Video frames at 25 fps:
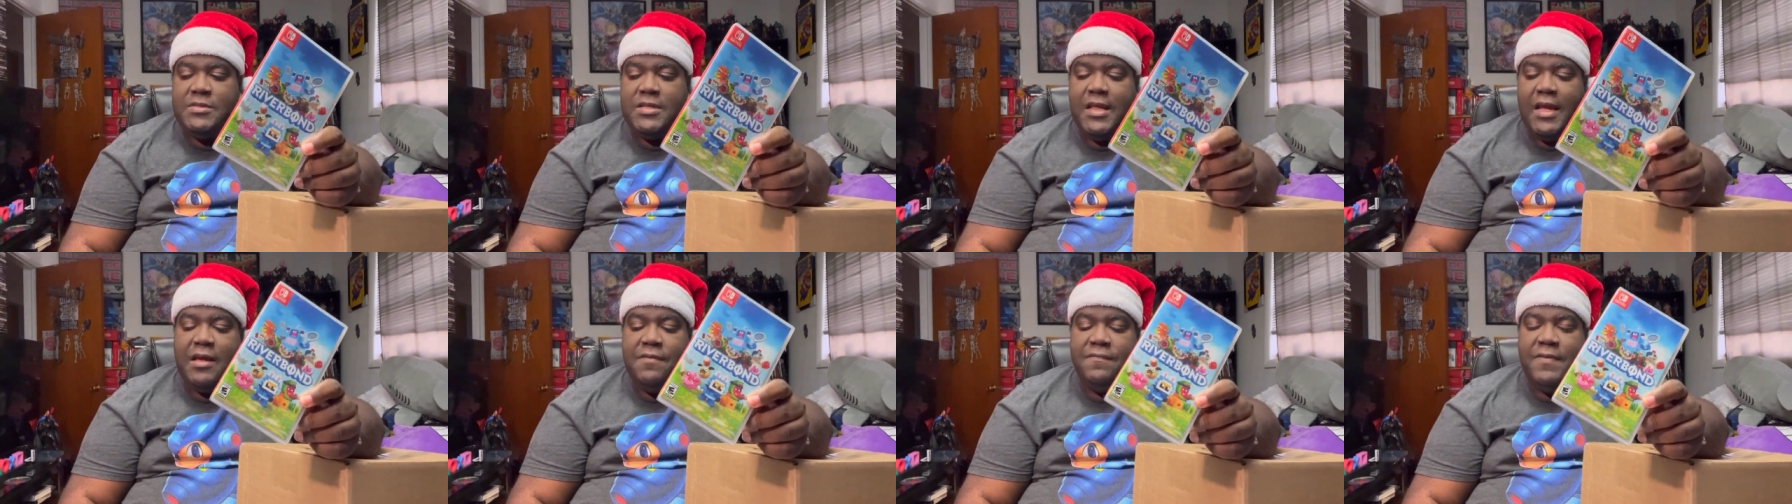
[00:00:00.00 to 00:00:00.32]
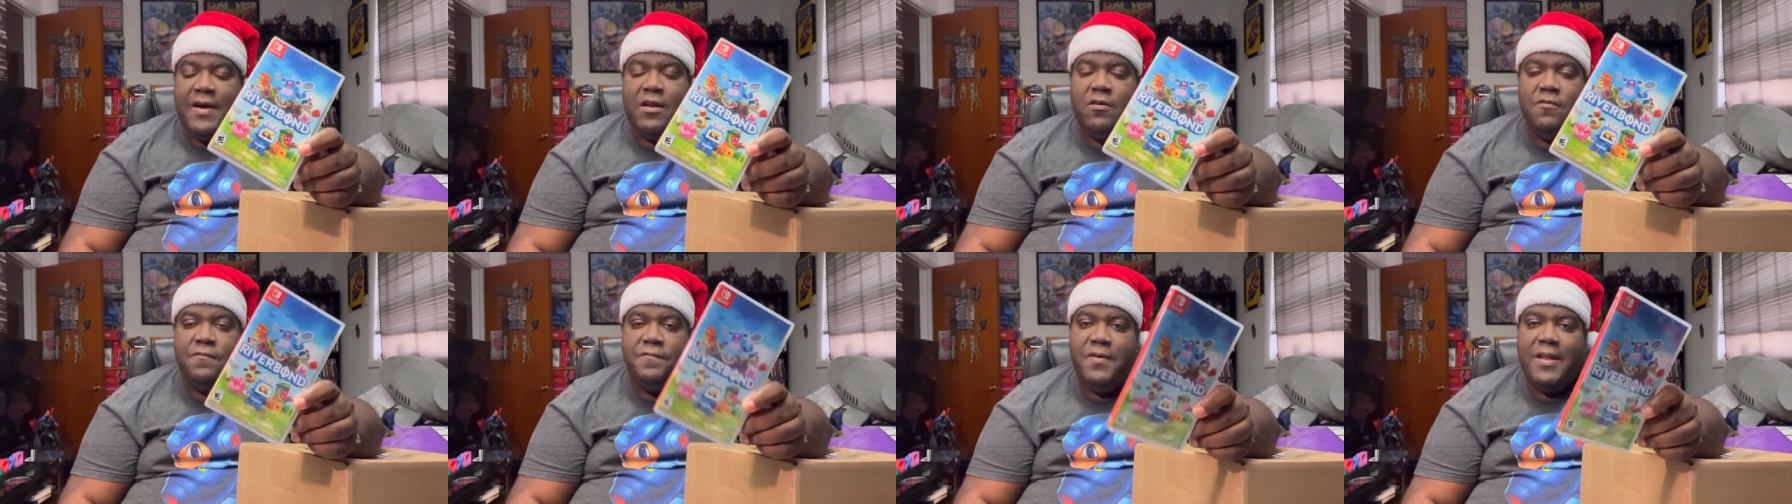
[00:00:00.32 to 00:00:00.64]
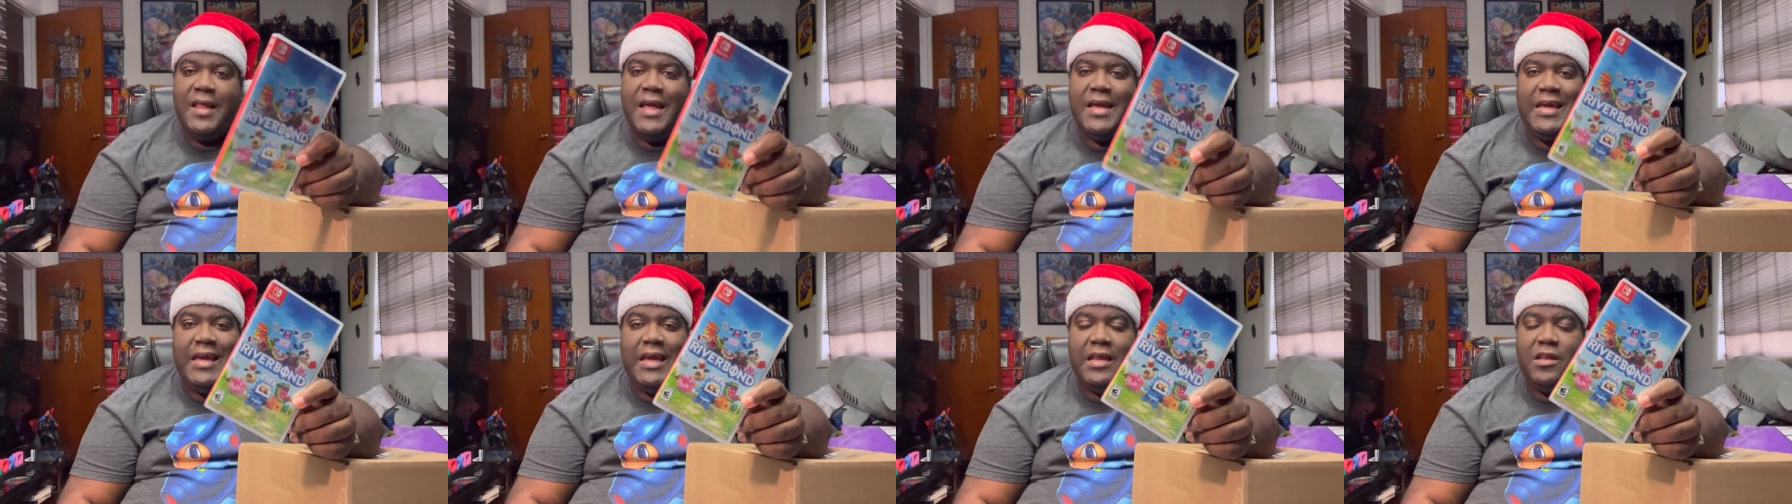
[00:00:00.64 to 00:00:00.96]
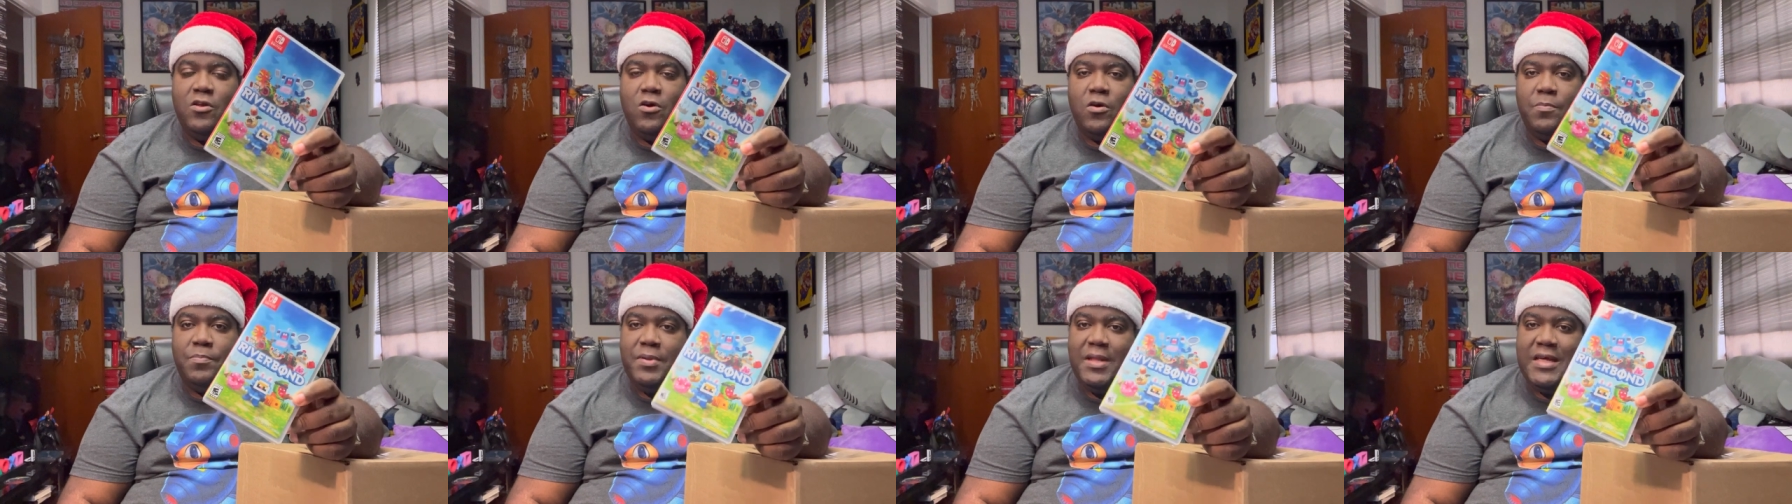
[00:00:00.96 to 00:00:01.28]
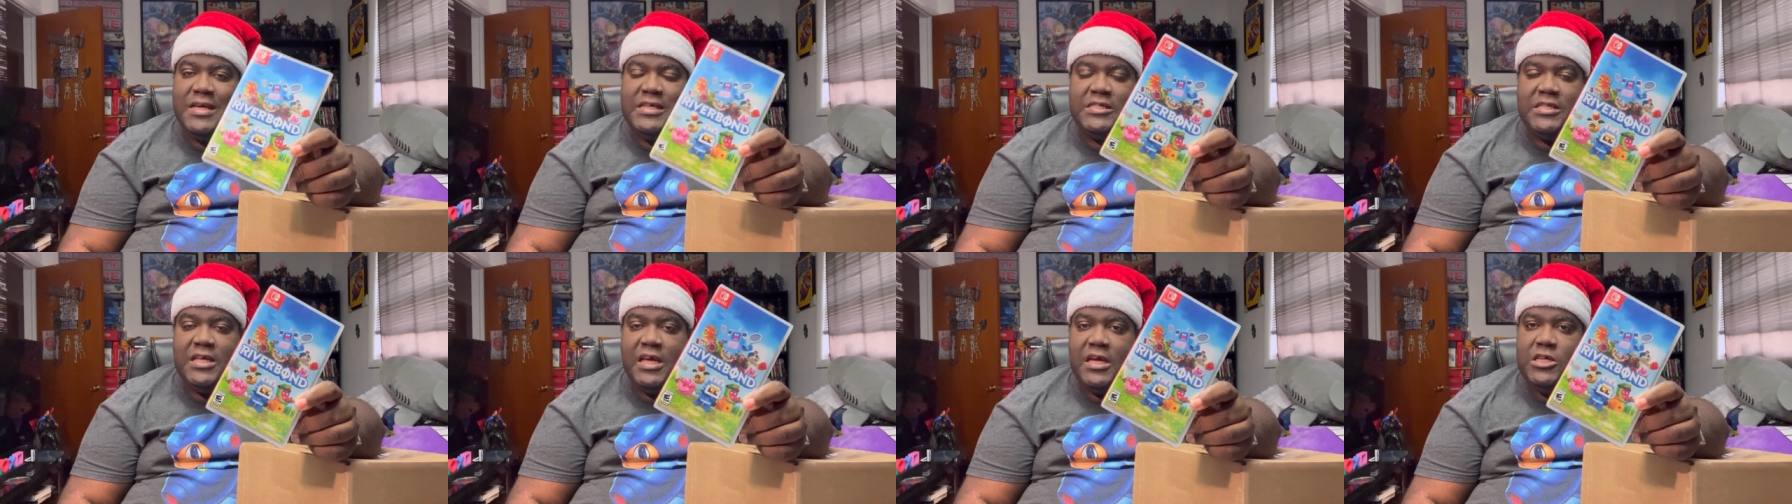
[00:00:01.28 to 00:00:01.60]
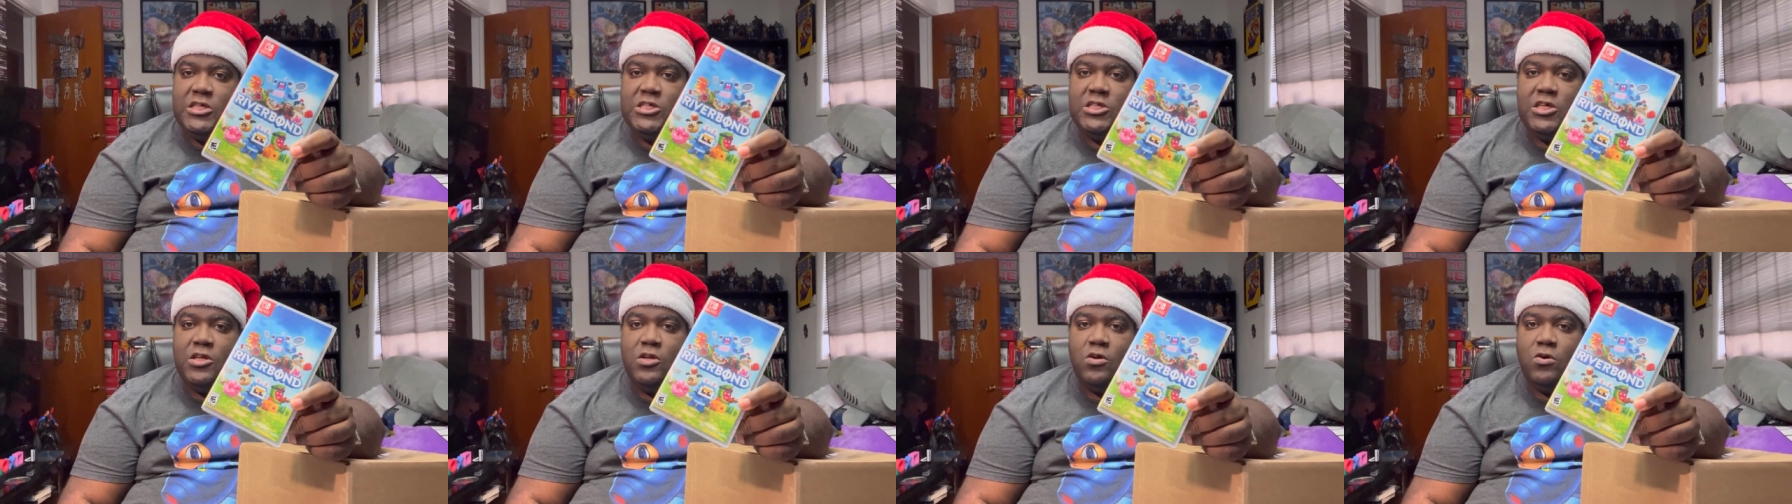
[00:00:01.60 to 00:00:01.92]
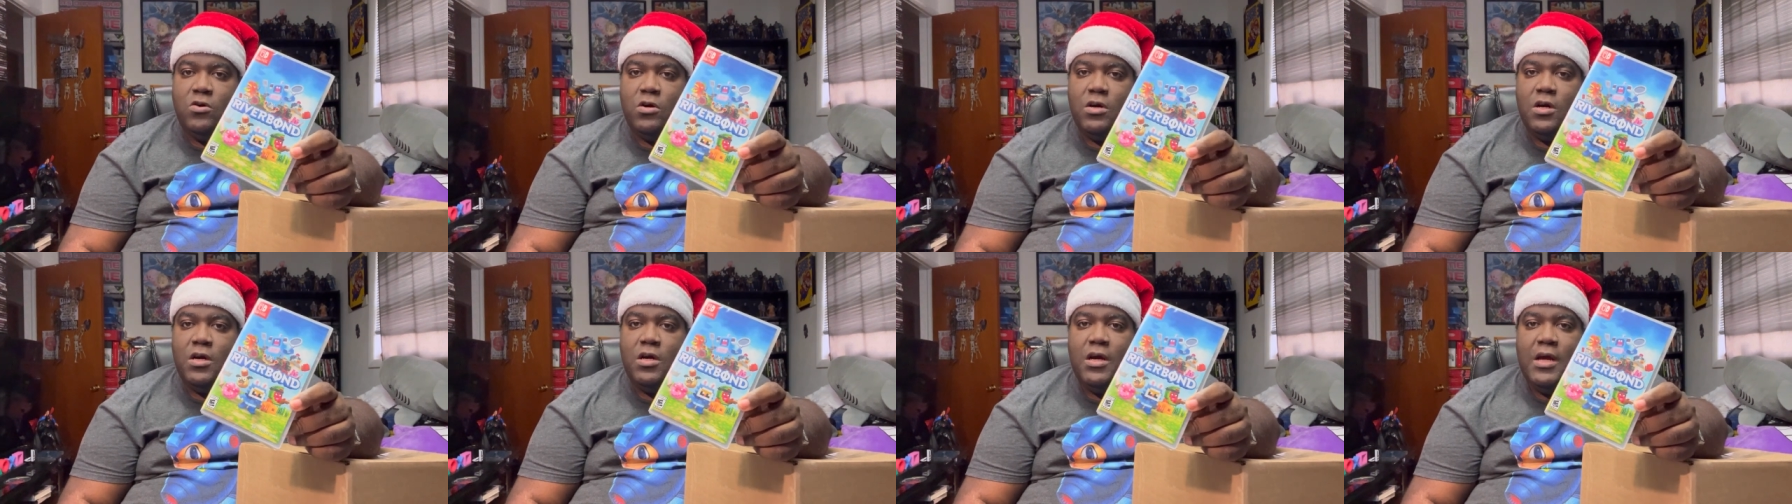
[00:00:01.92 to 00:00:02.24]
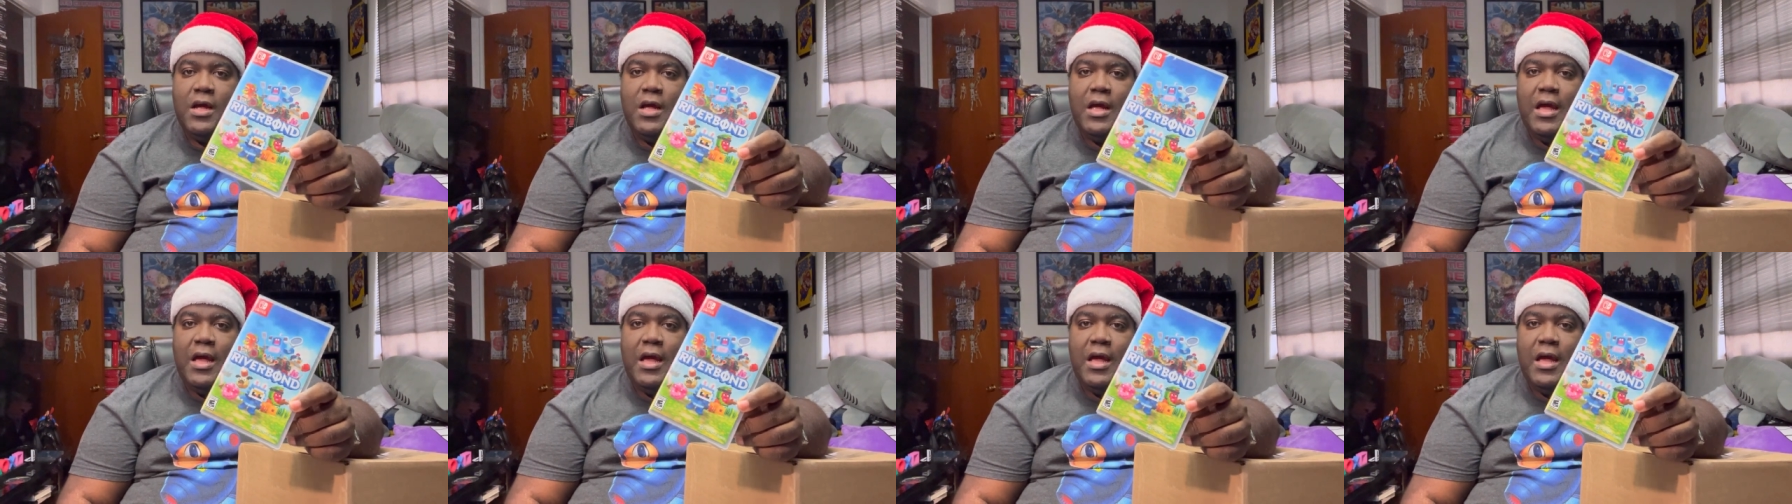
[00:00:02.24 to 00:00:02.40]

Like if I don't feel like getting on PlayStation or